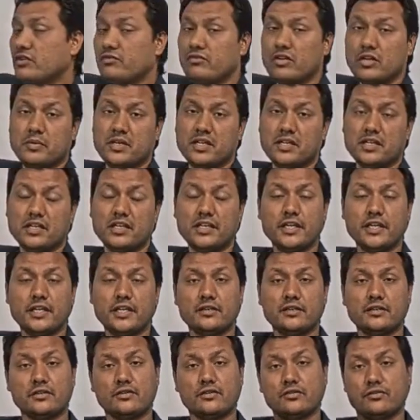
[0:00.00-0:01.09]
we will be
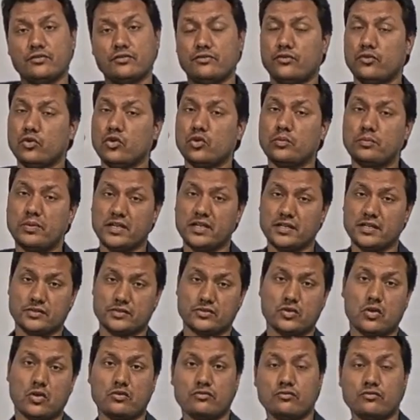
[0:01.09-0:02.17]
needing 4 planes
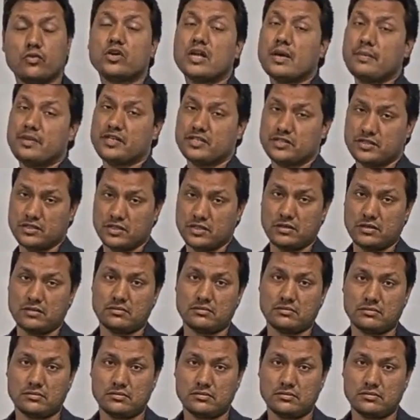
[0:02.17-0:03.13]
or 4-dimensional